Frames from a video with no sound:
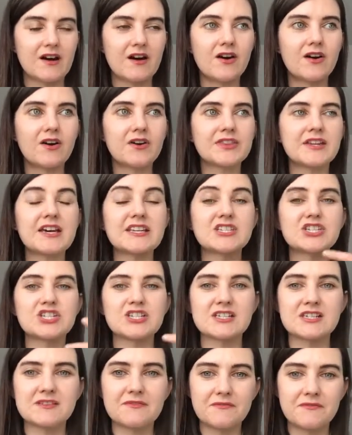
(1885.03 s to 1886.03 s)
oh, that
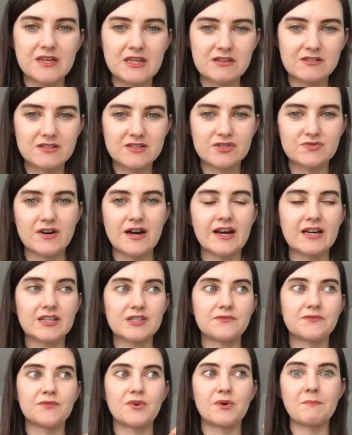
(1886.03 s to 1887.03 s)
just feels
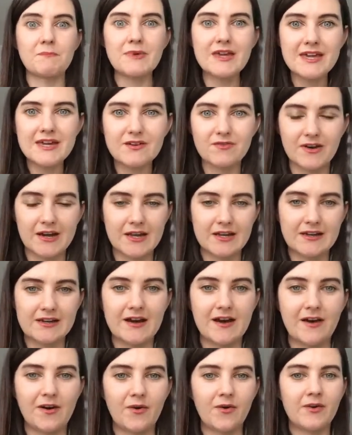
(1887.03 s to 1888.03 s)
right for me right
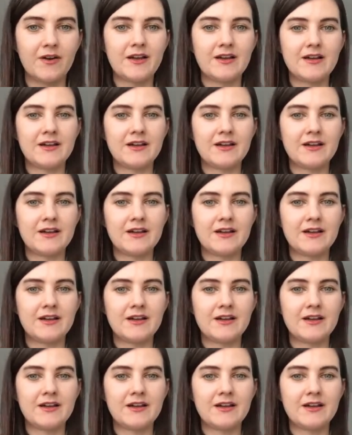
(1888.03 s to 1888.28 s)
now.